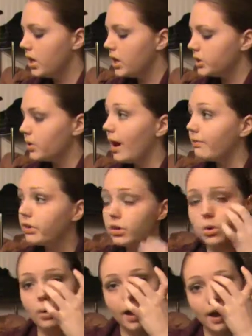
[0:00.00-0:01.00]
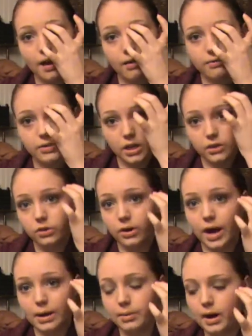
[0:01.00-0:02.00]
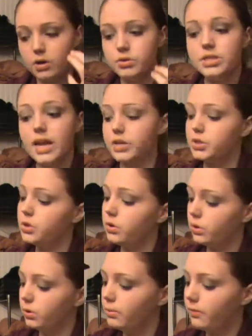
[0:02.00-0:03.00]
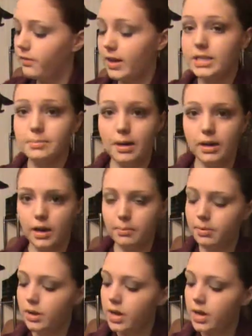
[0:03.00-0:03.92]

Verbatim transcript: So after you have done your eyebrows, next do your face makeup.